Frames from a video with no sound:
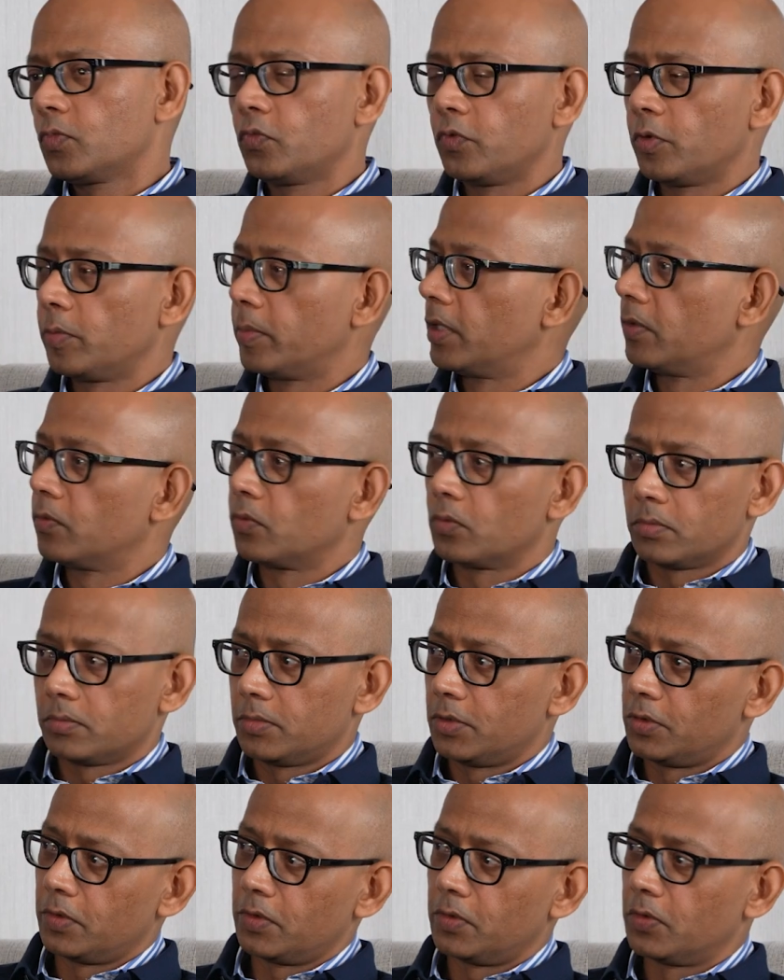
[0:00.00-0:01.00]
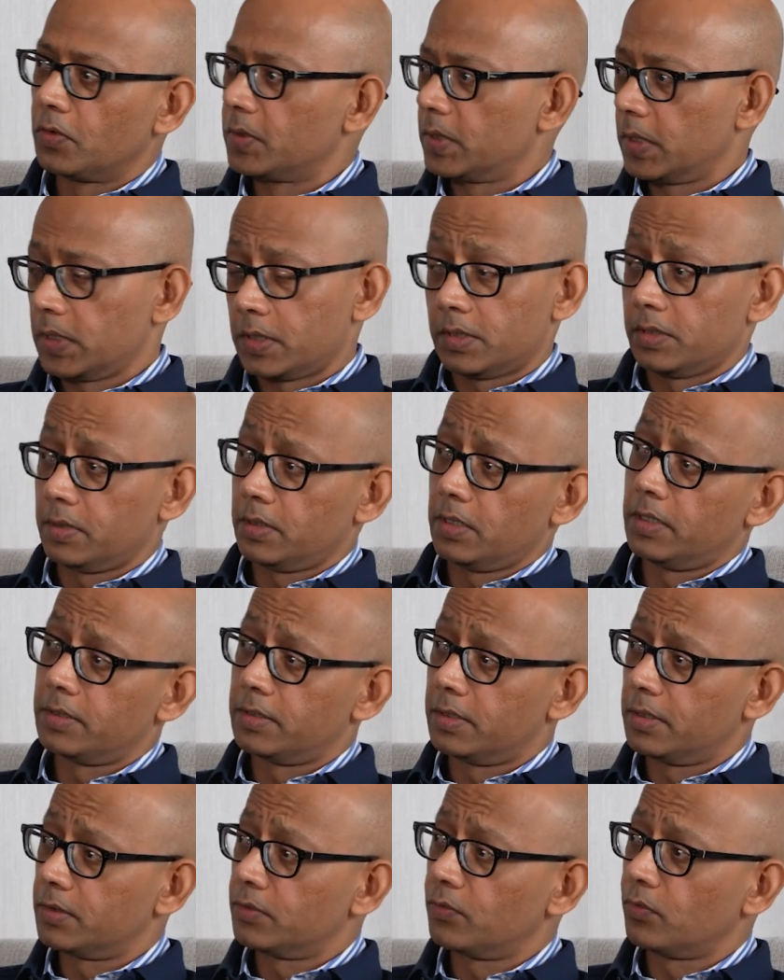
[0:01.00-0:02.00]
we've been doing those
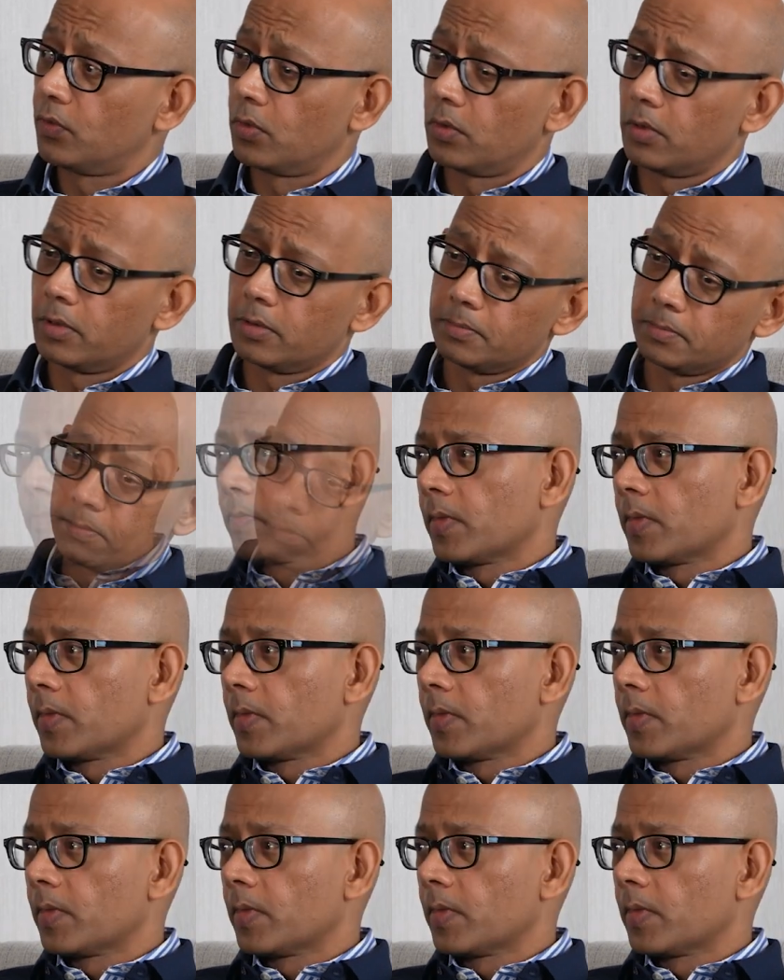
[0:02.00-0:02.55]
exercises for